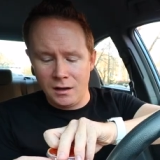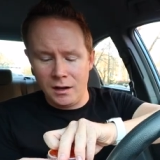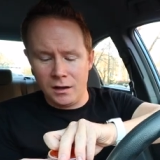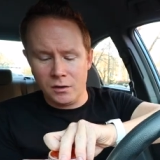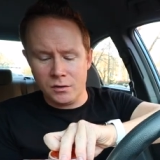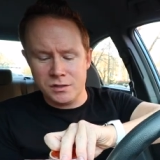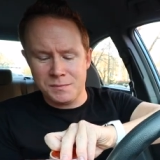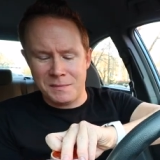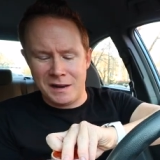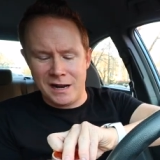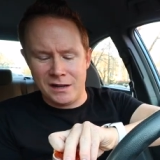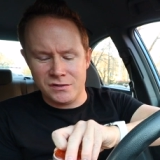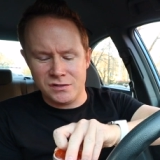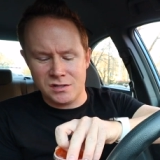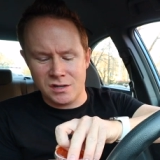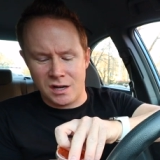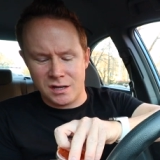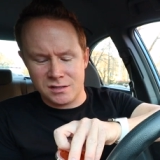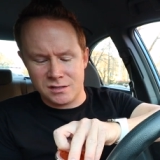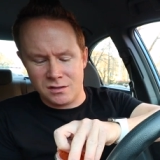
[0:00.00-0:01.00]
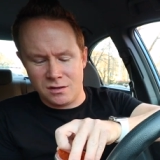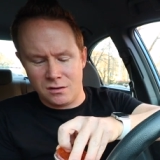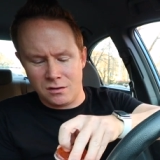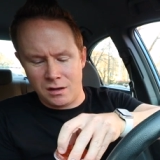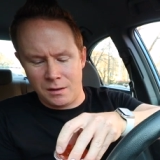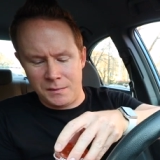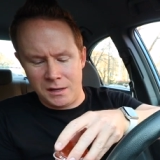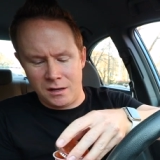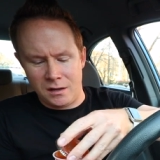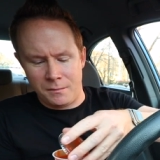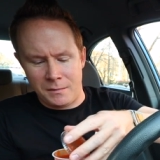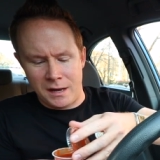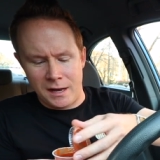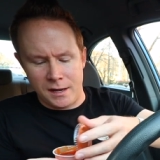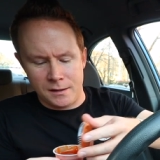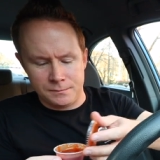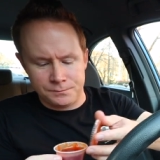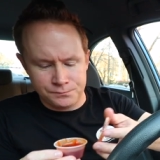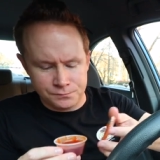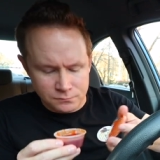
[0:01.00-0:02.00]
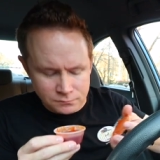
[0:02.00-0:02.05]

Harold's mild sauce though, I mean, come on.